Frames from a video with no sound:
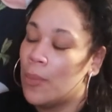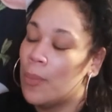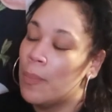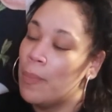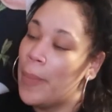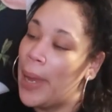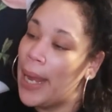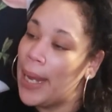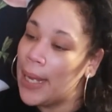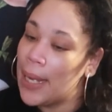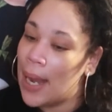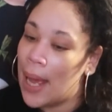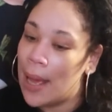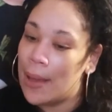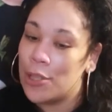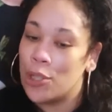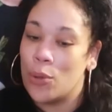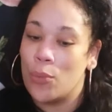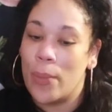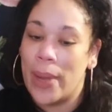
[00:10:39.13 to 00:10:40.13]
may
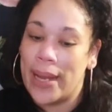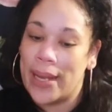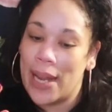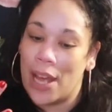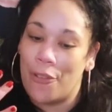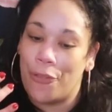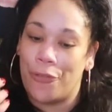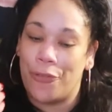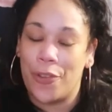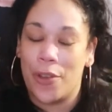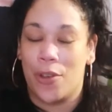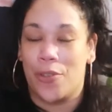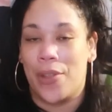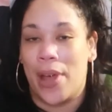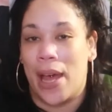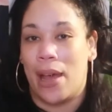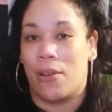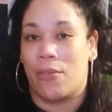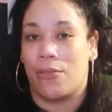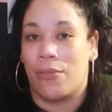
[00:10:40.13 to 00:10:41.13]
not you may not feel
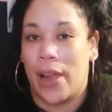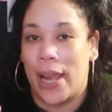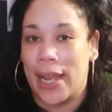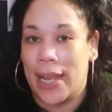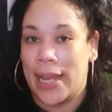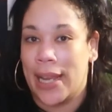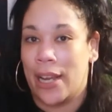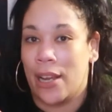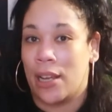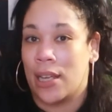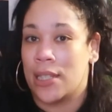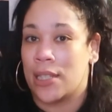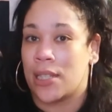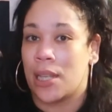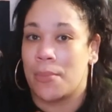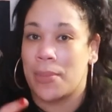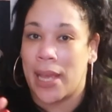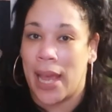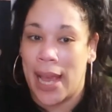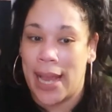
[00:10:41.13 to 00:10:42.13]
that right here in
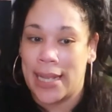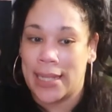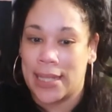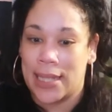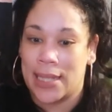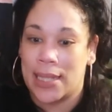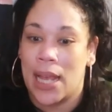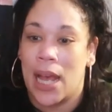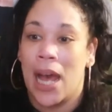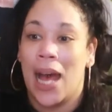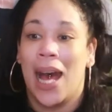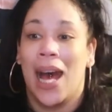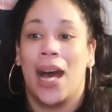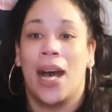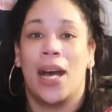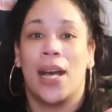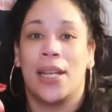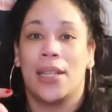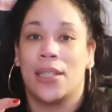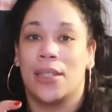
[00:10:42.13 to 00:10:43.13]
some cases
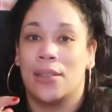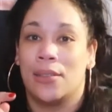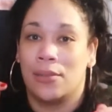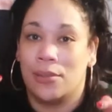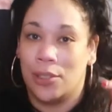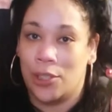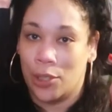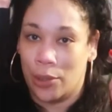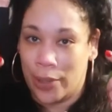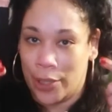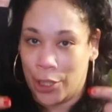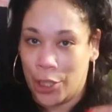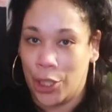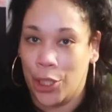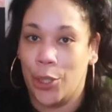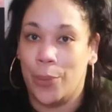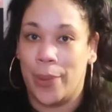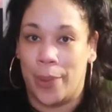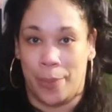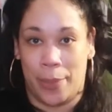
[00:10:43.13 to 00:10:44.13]
on you know in
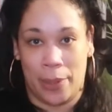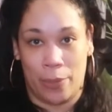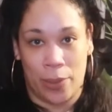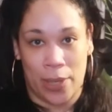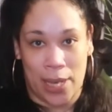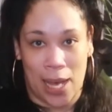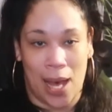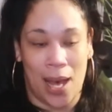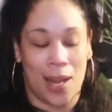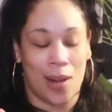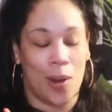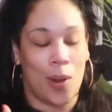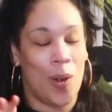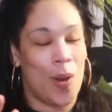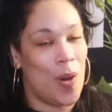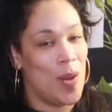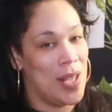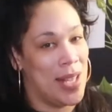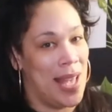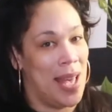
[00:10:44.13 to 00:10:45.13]
human but, but god
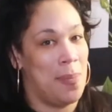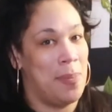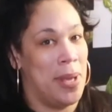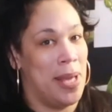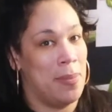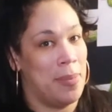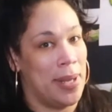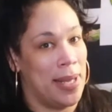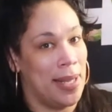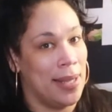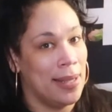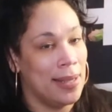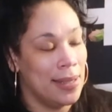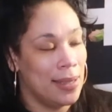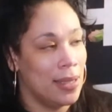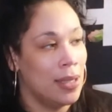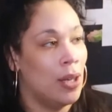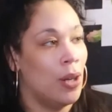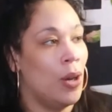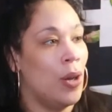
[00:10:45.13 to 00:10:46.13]
oh yeah baby
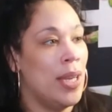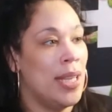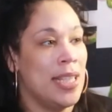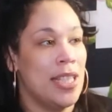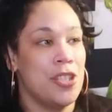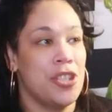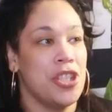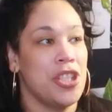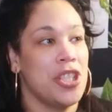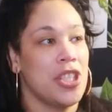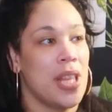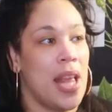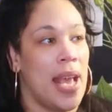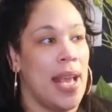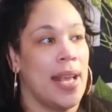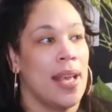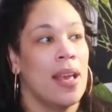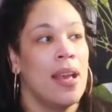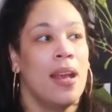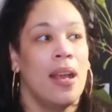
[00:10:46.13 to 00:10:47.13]
oh, and it's just
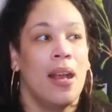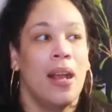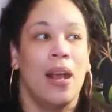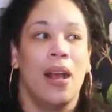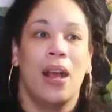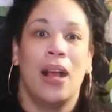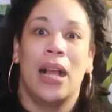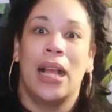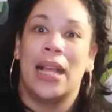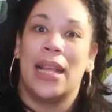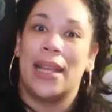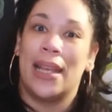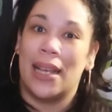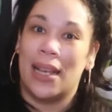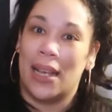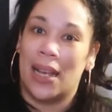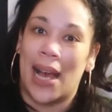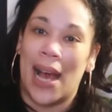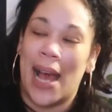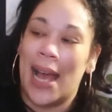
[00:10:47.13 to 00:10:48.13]
like
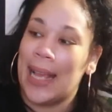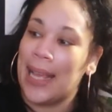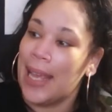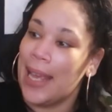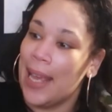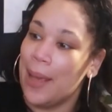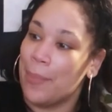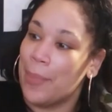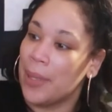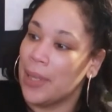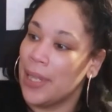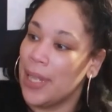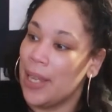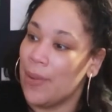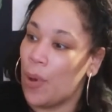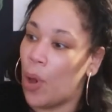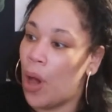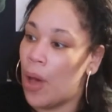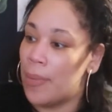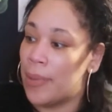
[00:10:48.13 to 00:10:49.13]
I can't
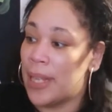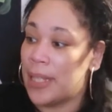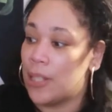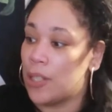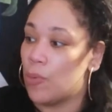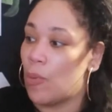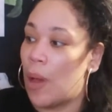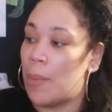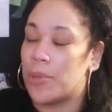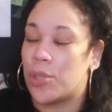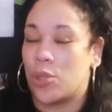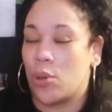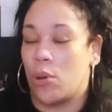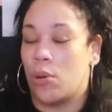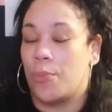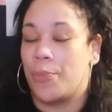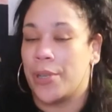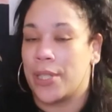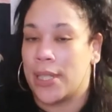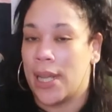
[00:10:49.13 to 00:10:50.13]
believe all this is why I'm
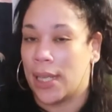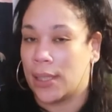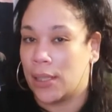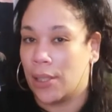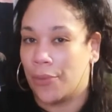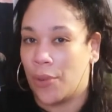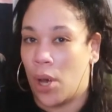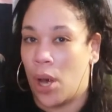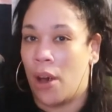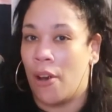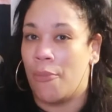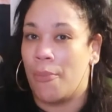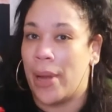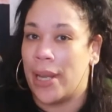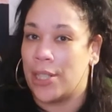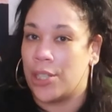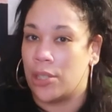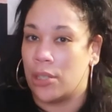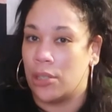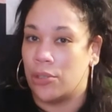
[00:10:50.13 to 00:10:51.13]
so protective of
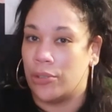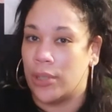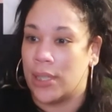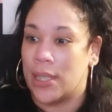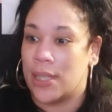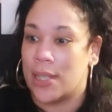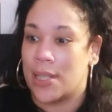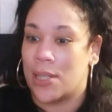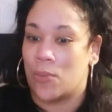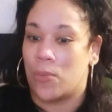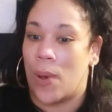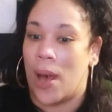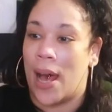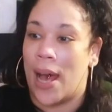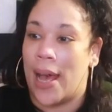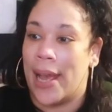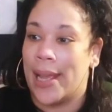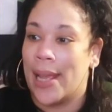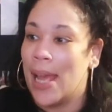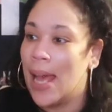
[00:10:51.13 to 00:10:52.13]
my children. This is
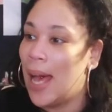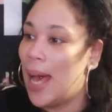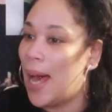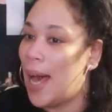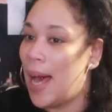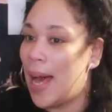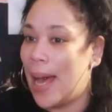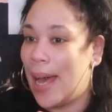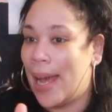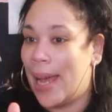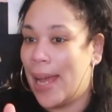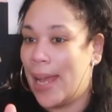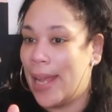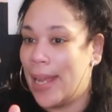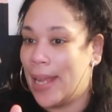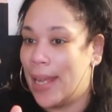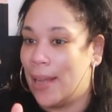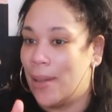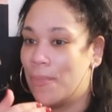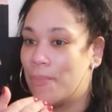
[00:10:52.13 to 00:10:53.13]
why
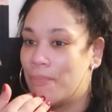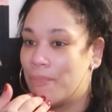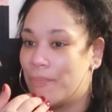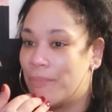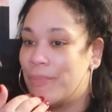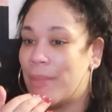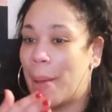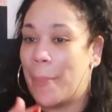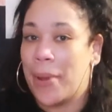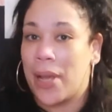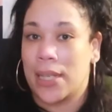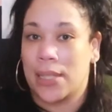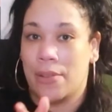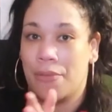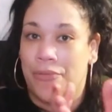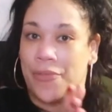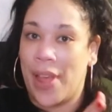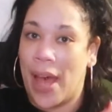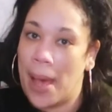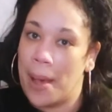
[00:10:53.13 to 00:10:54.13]
I not because
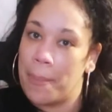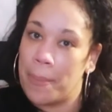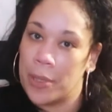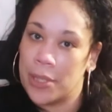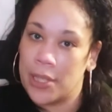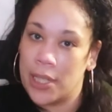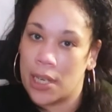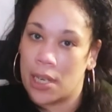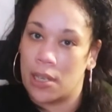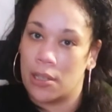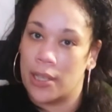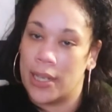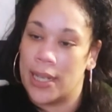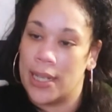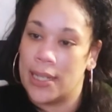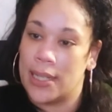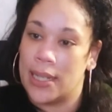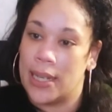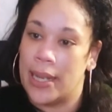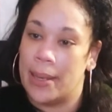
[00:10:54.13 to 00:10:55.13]
of that particular
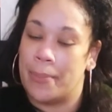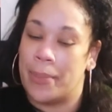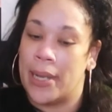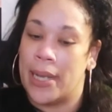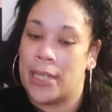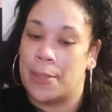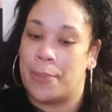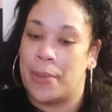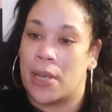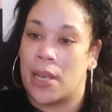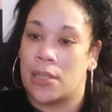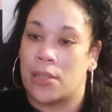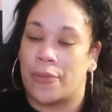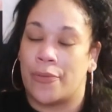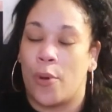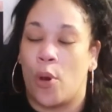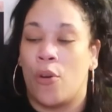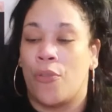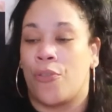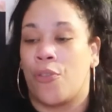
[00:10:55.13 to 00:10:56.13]
incident, but it's because of
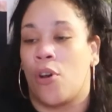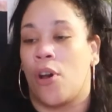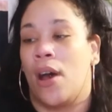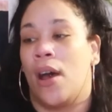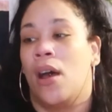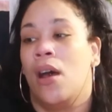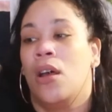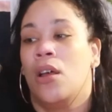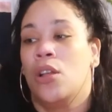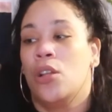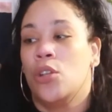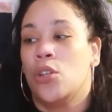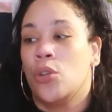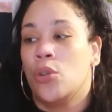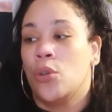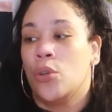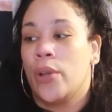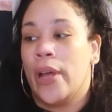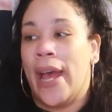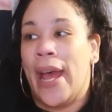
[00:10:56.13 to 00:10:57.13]
overall
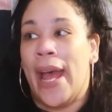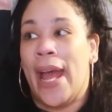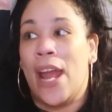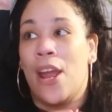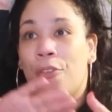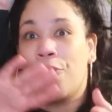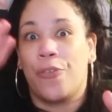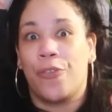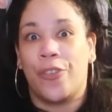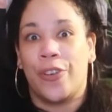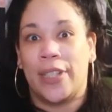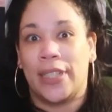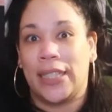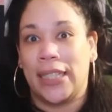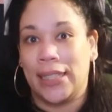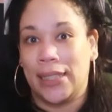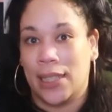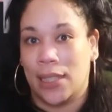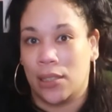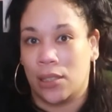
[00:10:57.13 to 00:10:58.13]

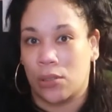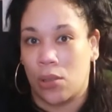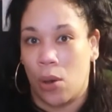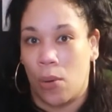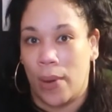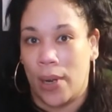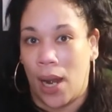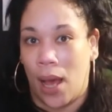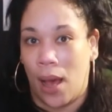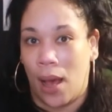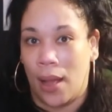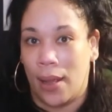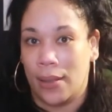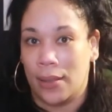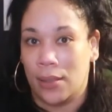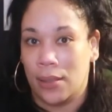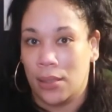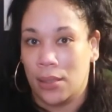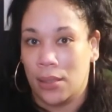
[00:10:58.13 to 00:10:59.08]
everything that's going on.